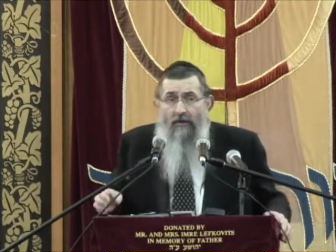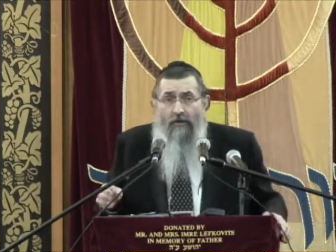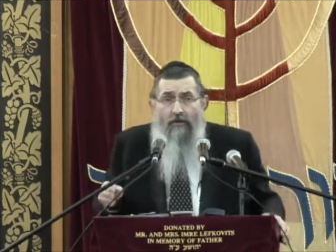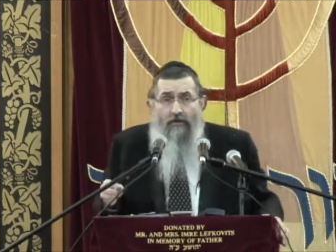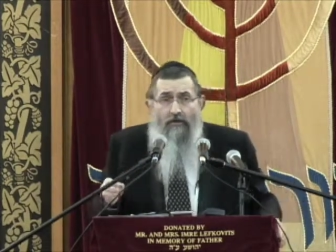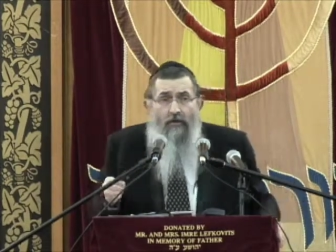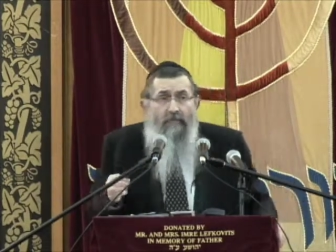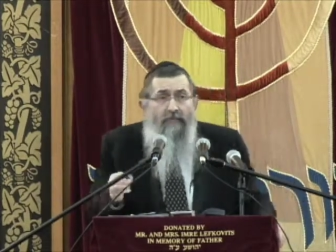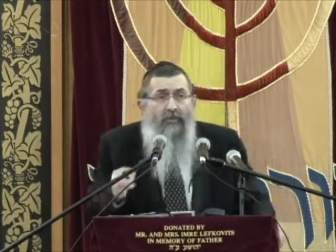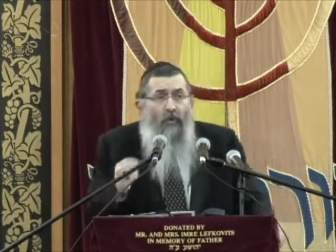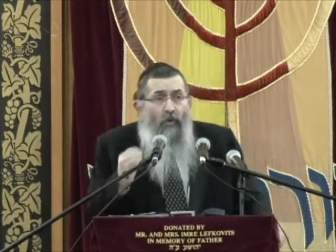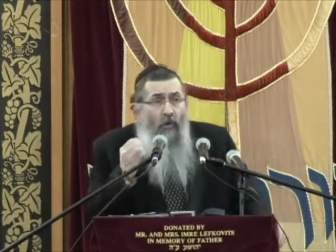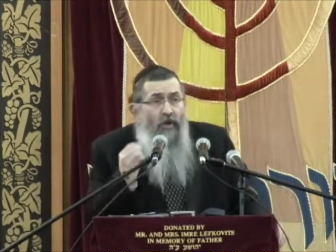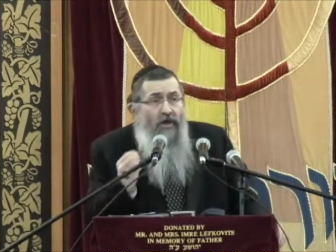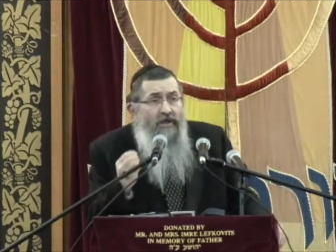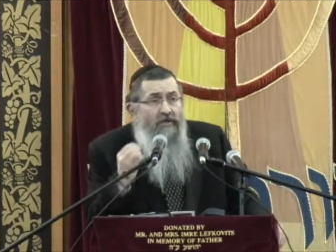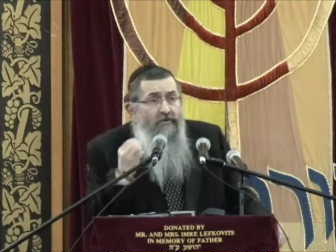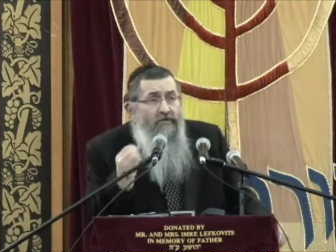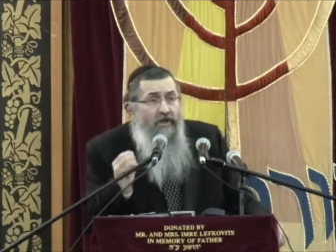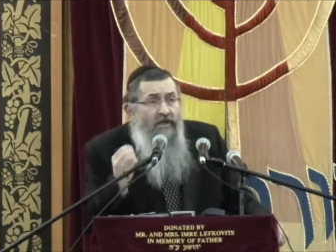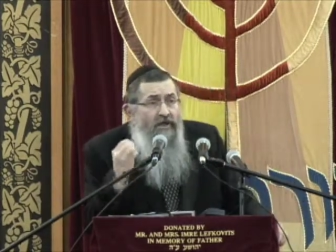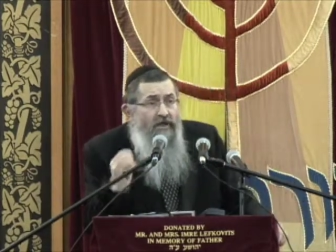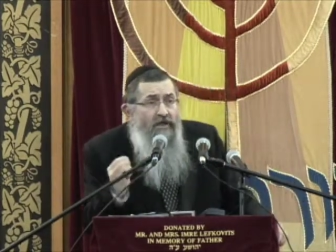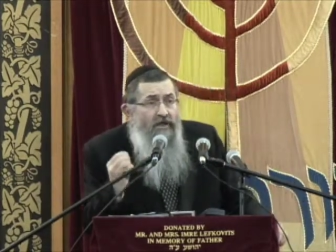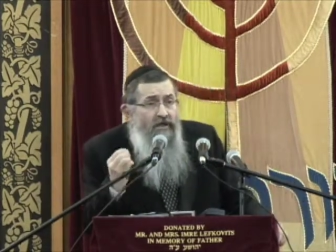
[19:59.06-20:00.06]
The
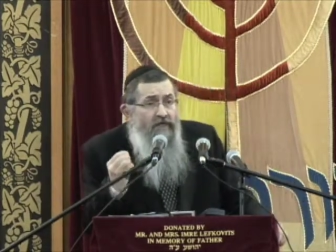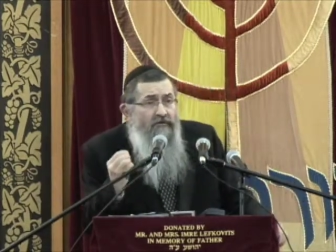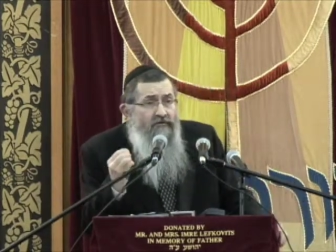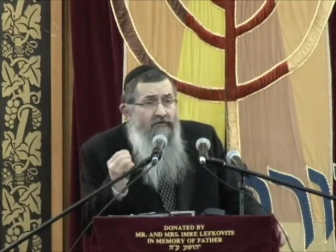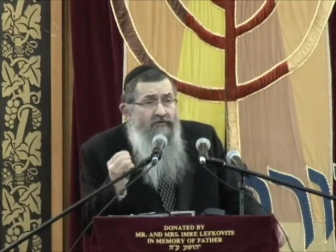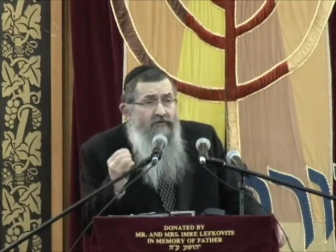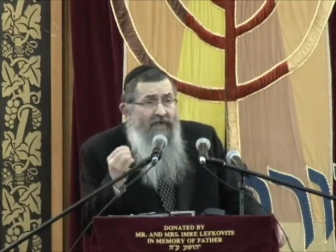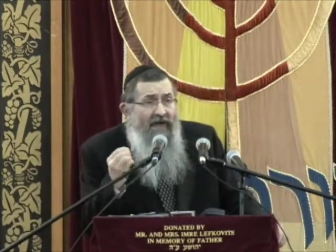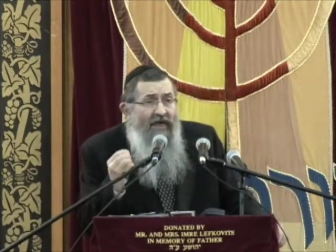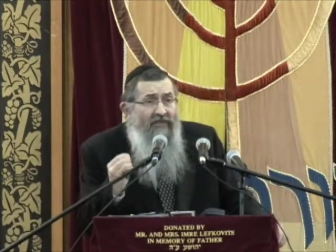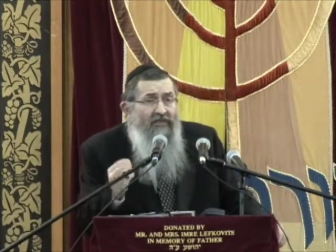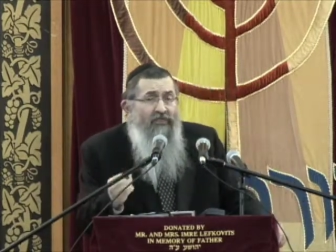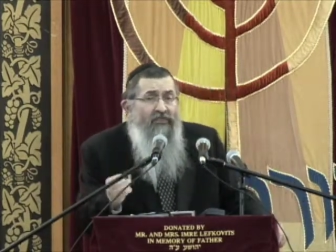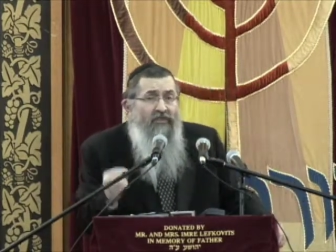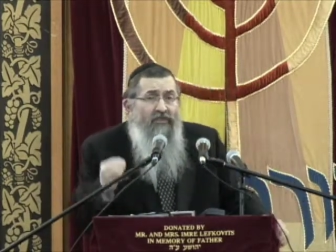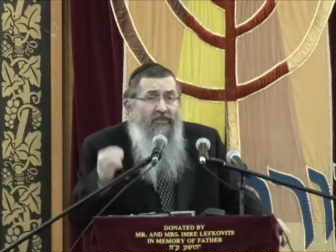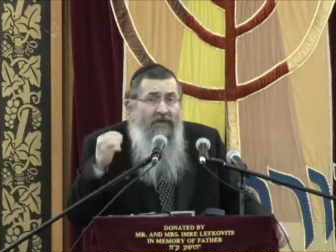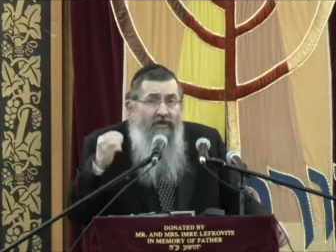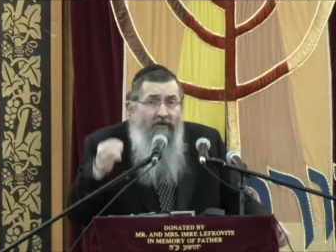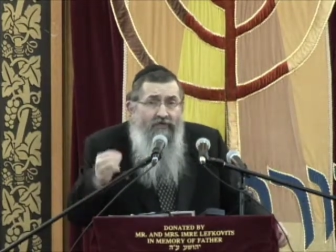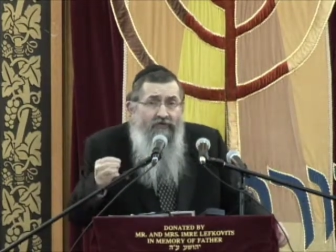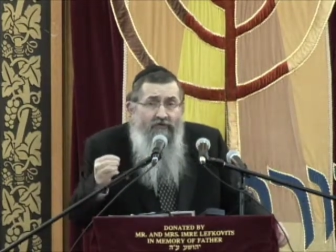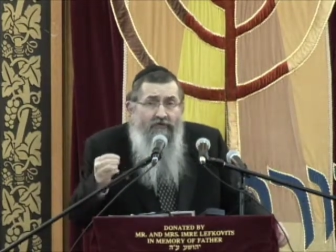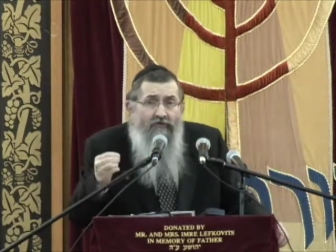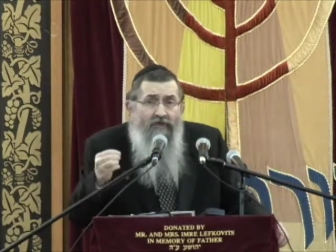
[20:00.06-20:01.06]
point is that
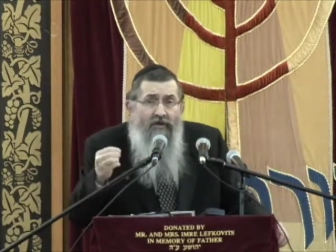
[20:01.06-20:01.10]
this